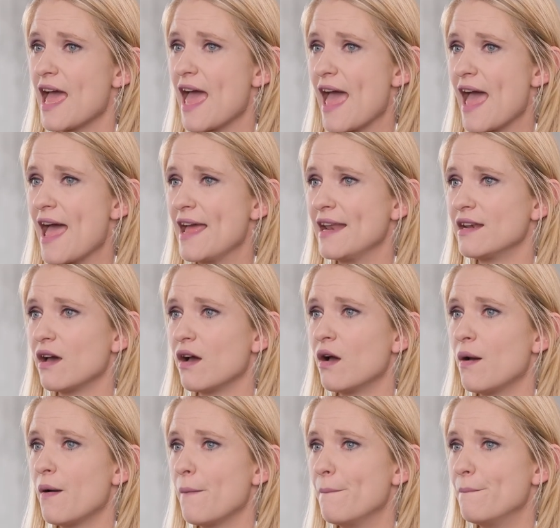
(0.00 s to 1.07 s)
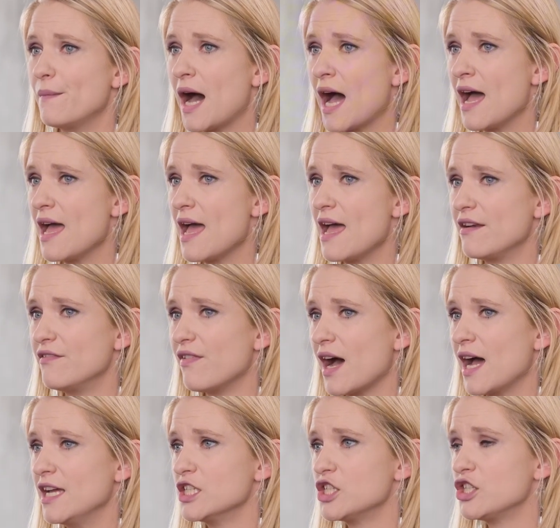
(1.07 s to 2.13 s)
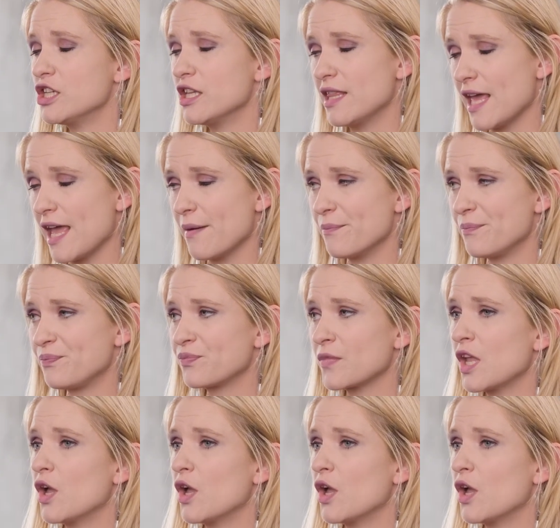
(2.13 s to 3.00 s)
And my advice to them